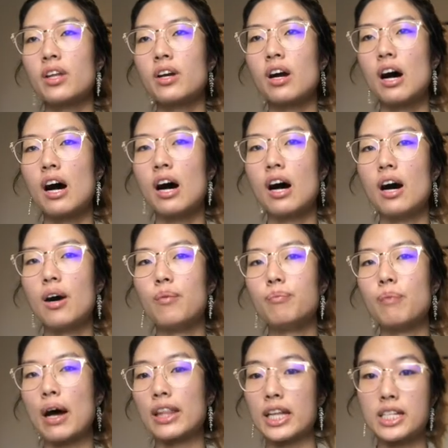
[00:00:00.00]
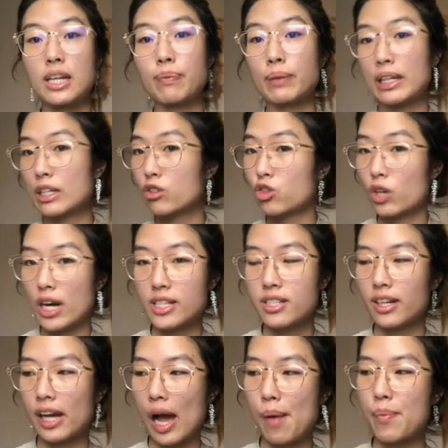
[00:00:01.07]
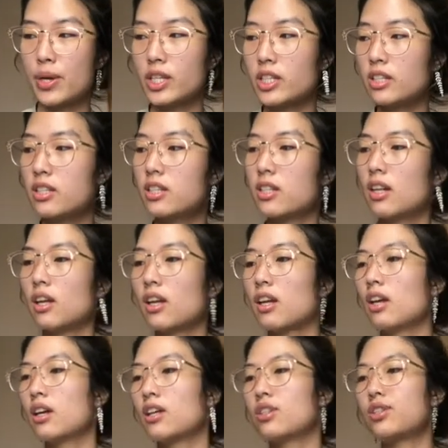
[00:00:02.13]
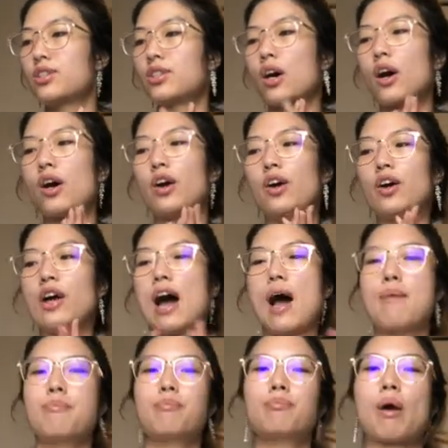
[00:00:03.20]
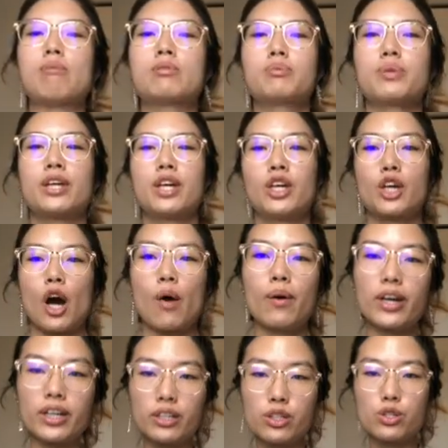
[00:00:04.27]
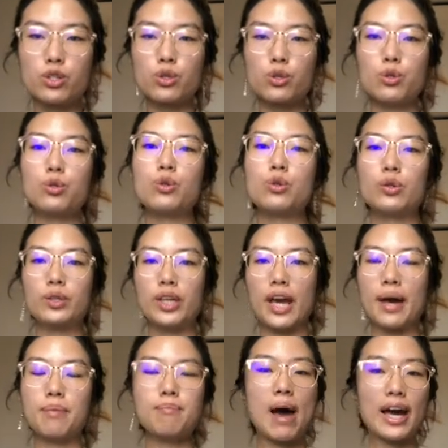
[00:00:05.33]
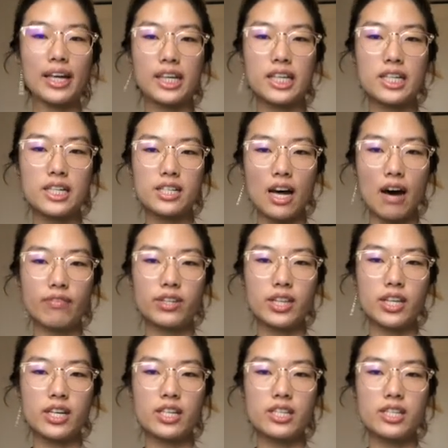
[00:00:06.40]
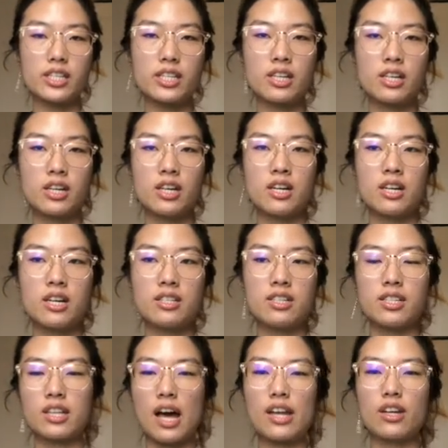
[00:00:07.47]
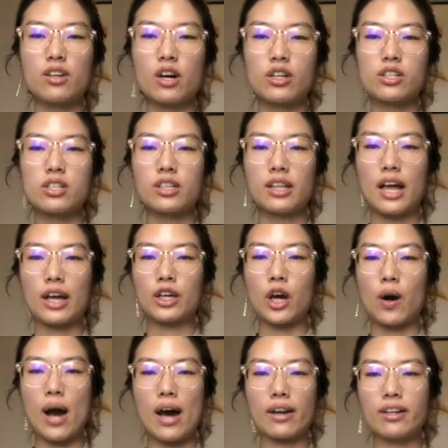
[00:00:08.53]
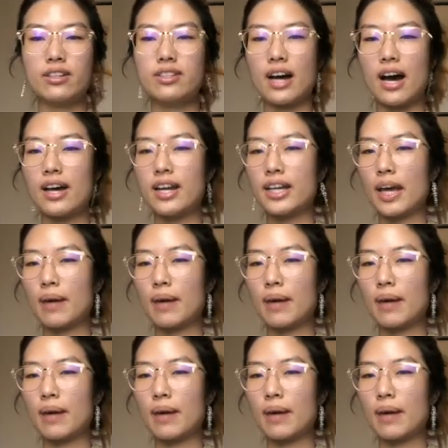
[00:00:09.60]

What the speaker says: unless something drastic happens. So I'm probably going to get Macca's after this. Decided not to like go out and dine again